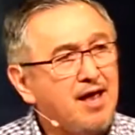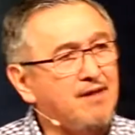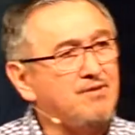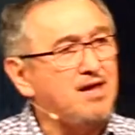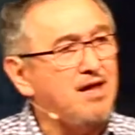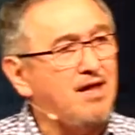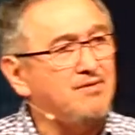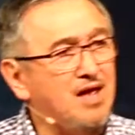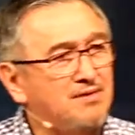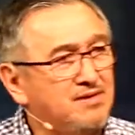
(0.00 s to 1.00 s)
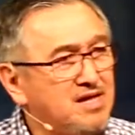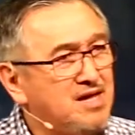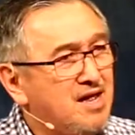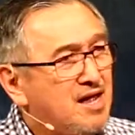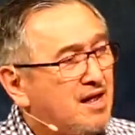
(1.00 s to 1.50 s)
and the, and, and
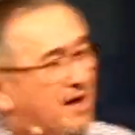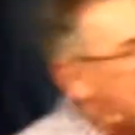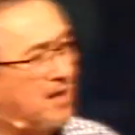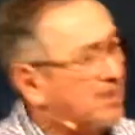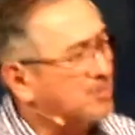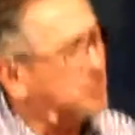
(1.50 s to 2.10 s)
the uh,